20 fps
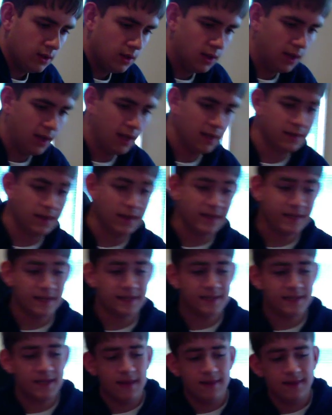And like I
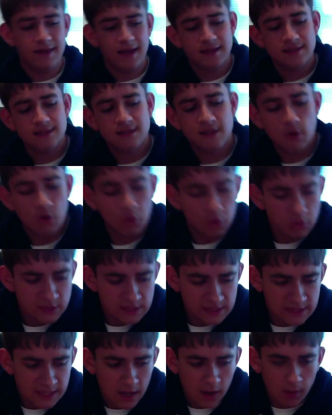said, that's the old
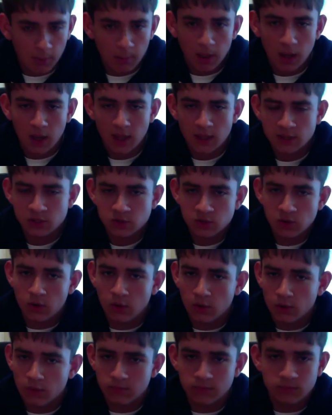style box,
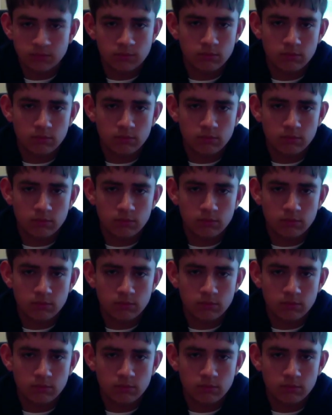so